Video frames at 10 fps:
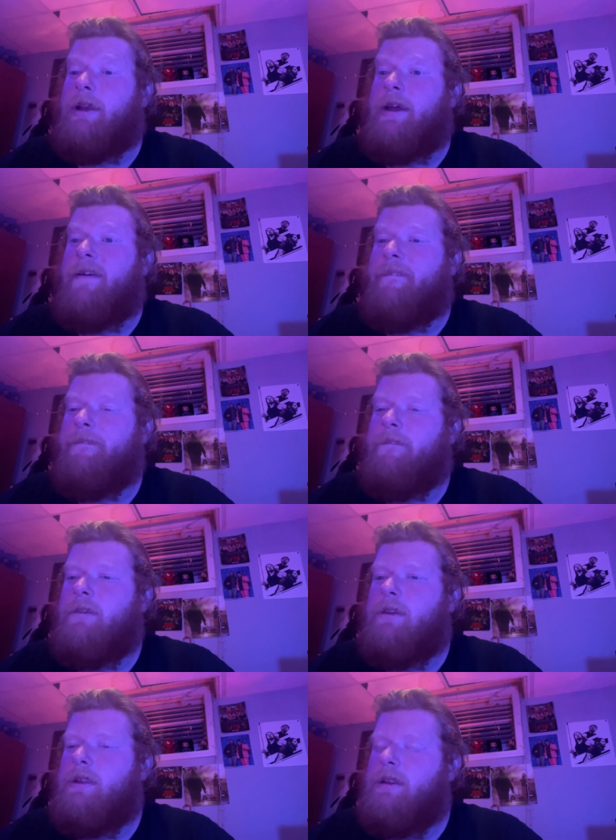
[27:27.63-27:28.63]
now,
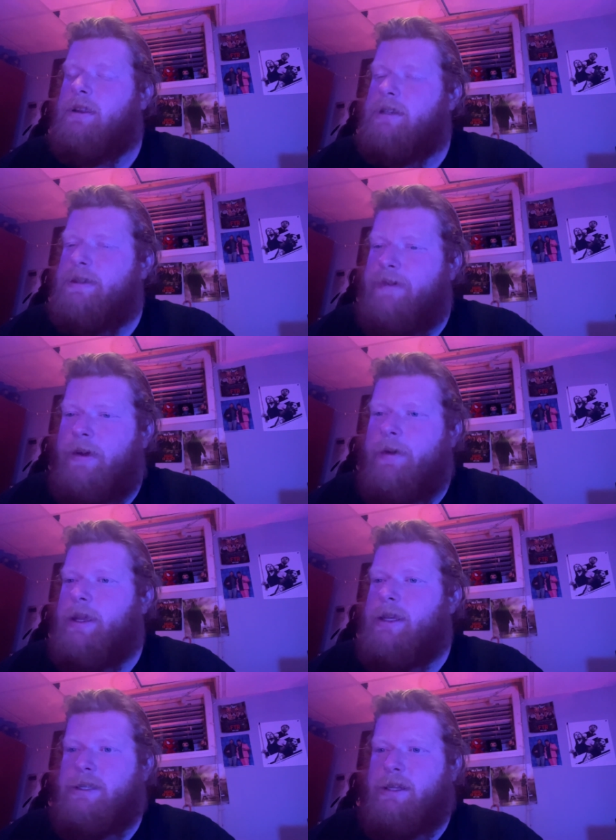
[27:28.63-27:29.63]
it's very
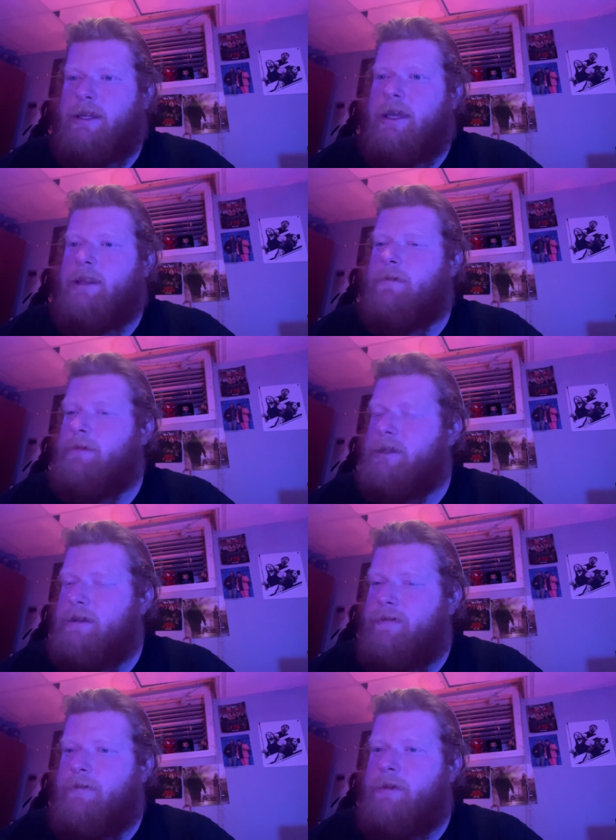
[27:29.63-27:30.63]
easy to get the
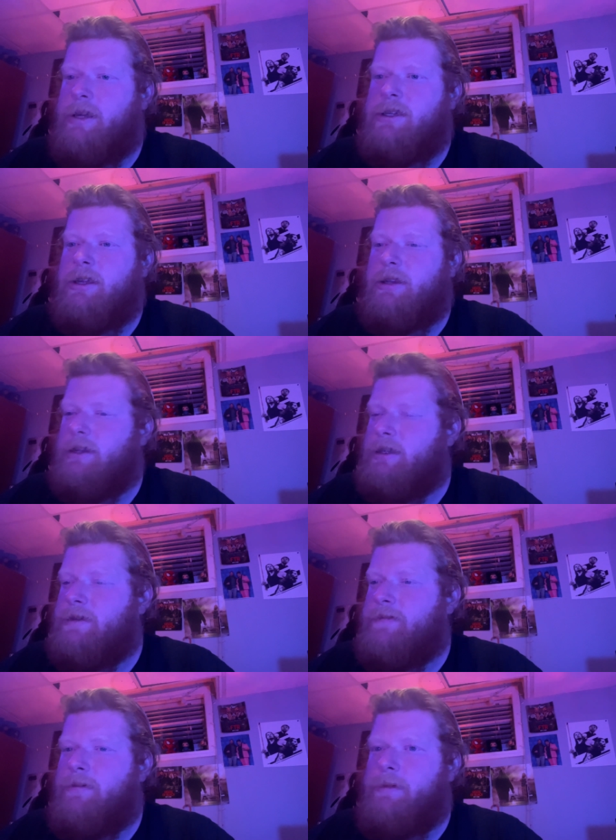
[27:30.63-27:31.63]
misinformation and
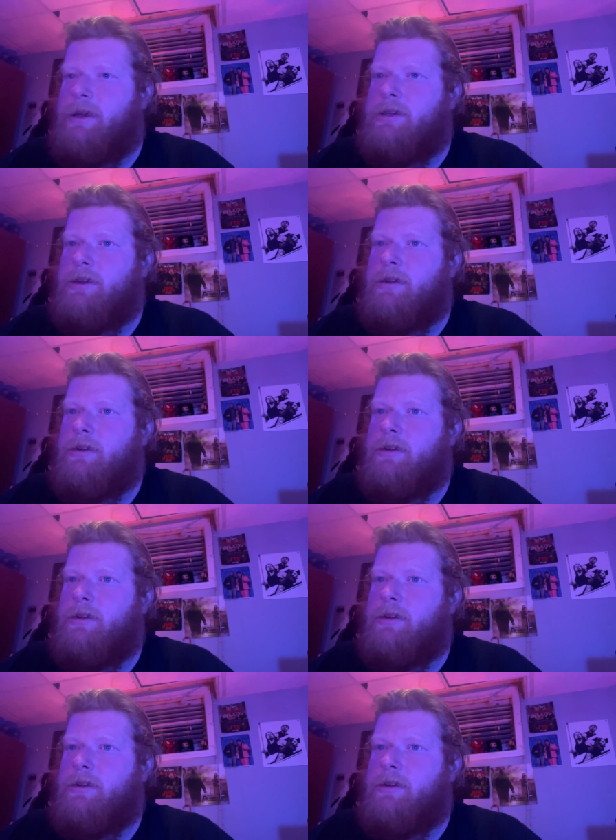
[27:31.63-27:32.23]
disinformation.